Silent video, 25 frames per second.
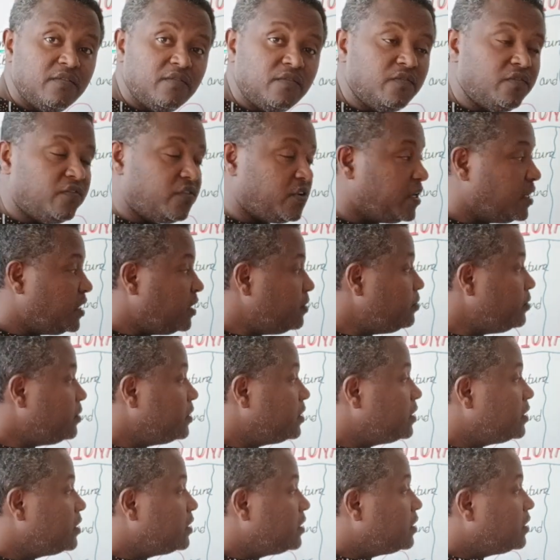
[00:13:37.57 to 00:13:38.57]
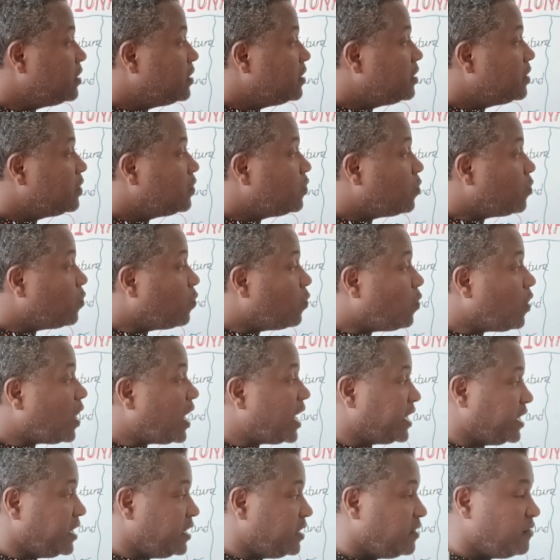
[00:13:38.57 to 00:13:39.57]
verb
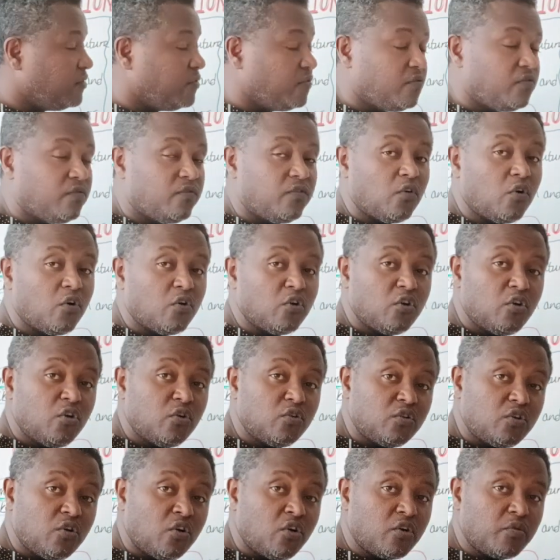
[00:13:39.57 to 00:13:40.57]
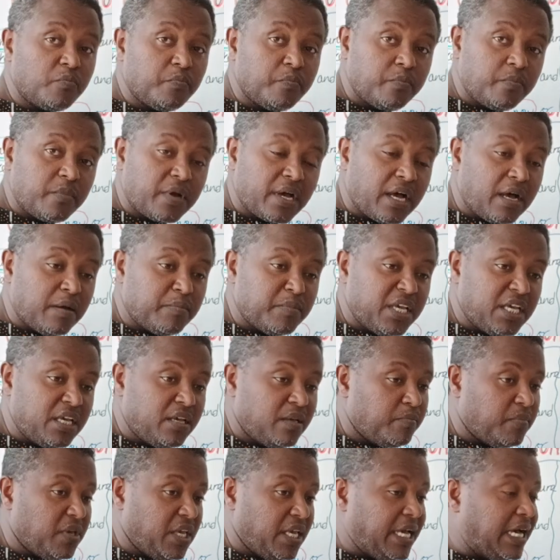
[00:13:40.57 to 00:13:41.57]
1 followed or
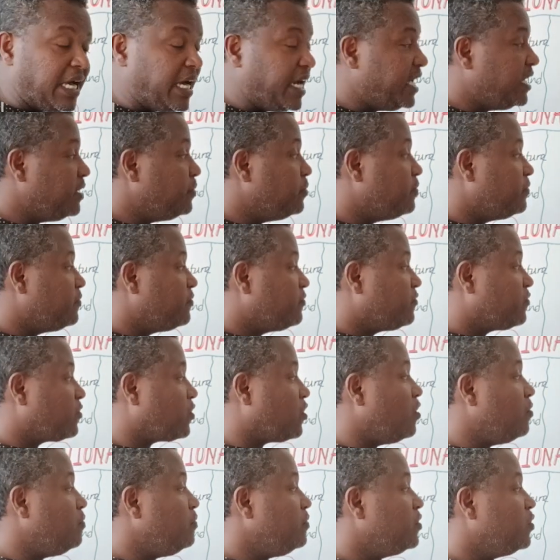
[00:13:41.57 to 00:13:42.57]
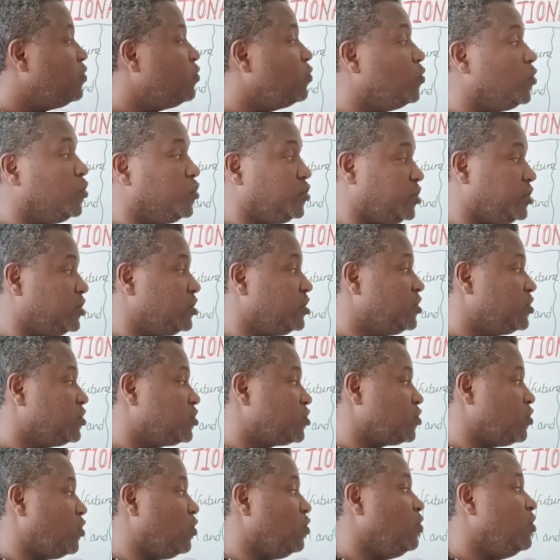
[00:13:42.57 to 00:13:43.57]
coming behind from would.
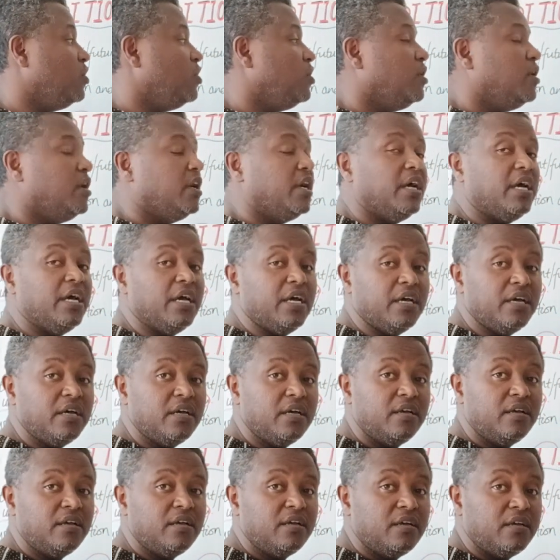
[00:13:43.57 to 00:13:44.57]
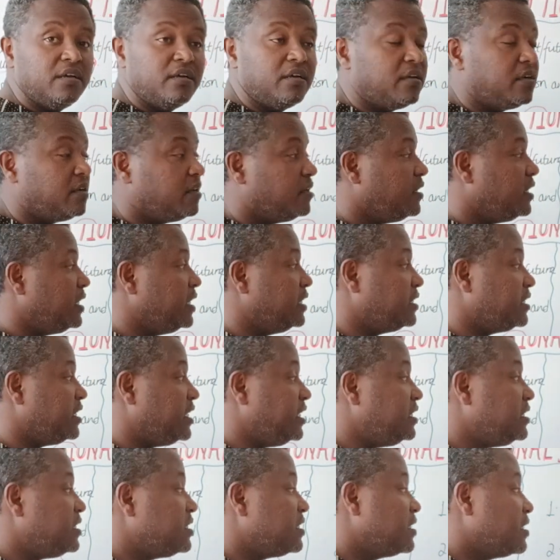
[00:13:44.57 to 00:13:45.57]
So it
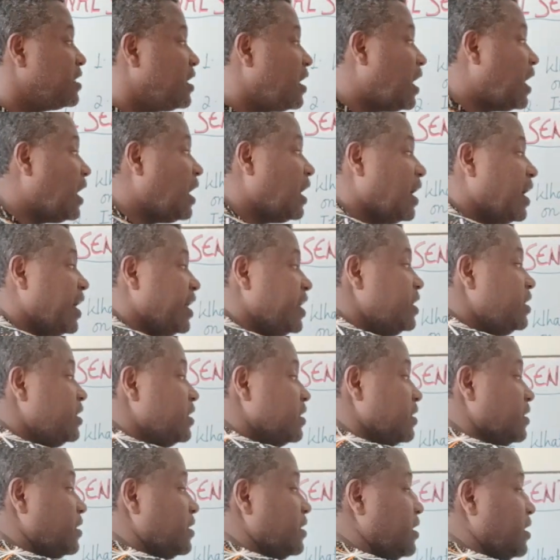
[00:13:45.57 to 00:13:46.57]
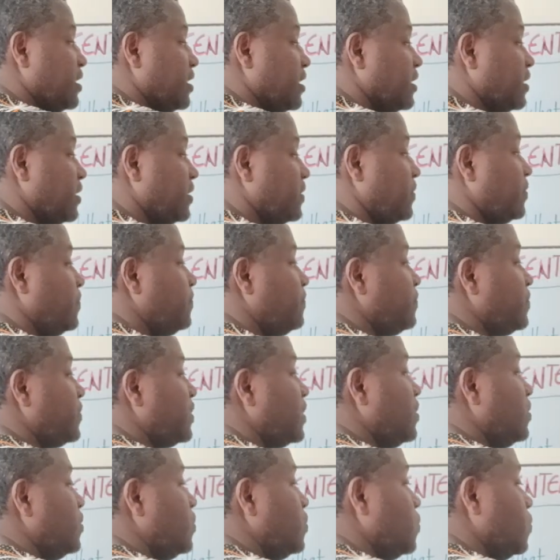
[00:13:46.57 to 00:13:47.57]
is I
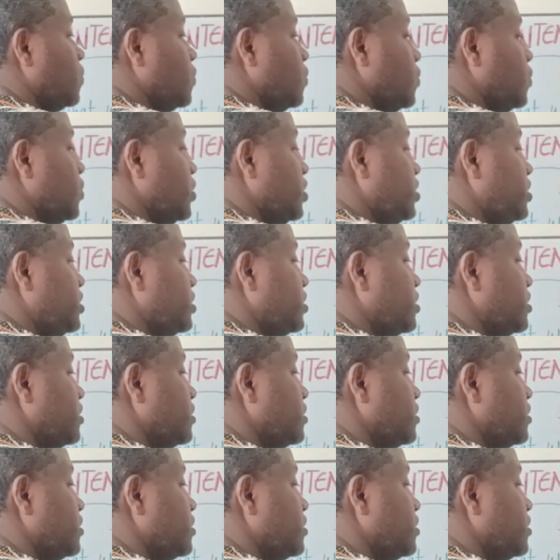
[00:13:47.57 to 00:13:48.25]
would